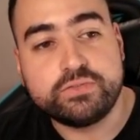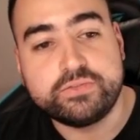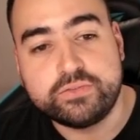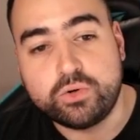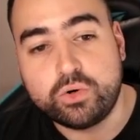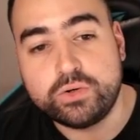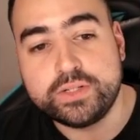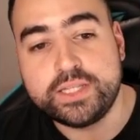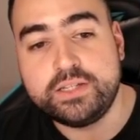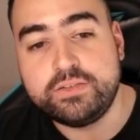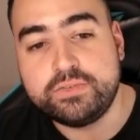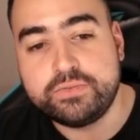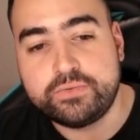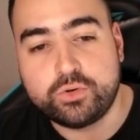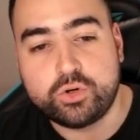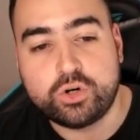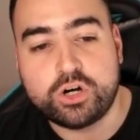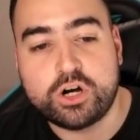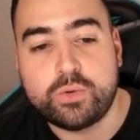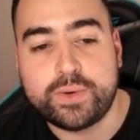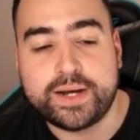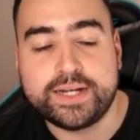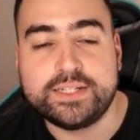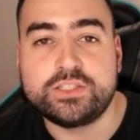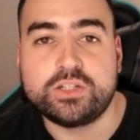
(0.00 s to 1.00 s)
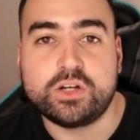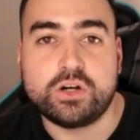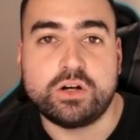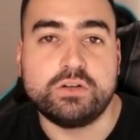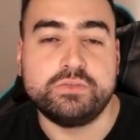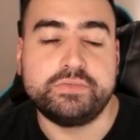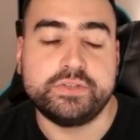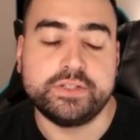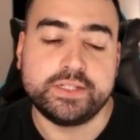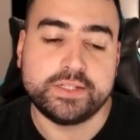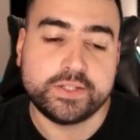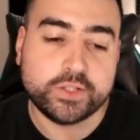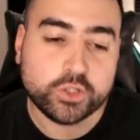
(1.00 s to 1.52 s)
for the for await
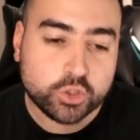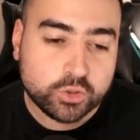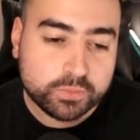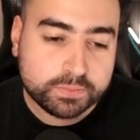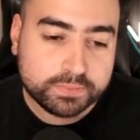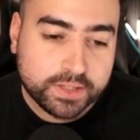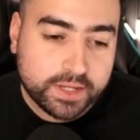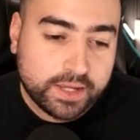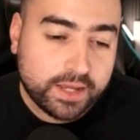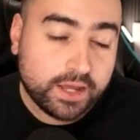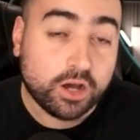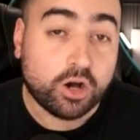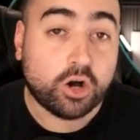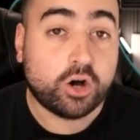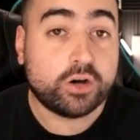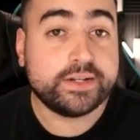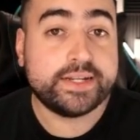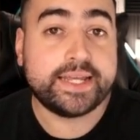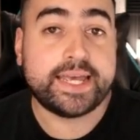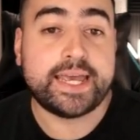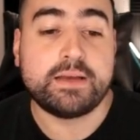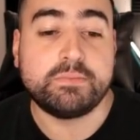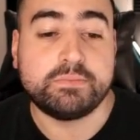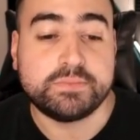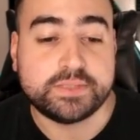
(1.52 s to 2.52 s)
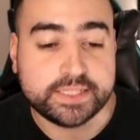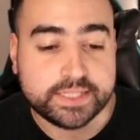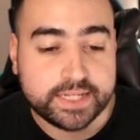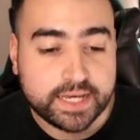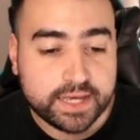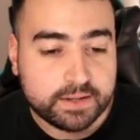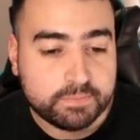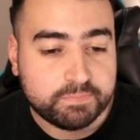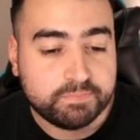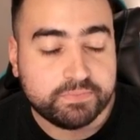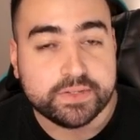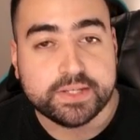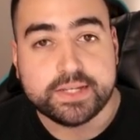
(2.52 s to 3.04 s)
of loop on
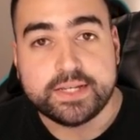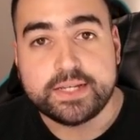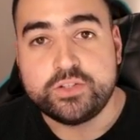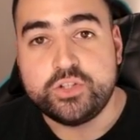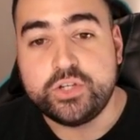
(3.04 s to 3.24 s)
MDN,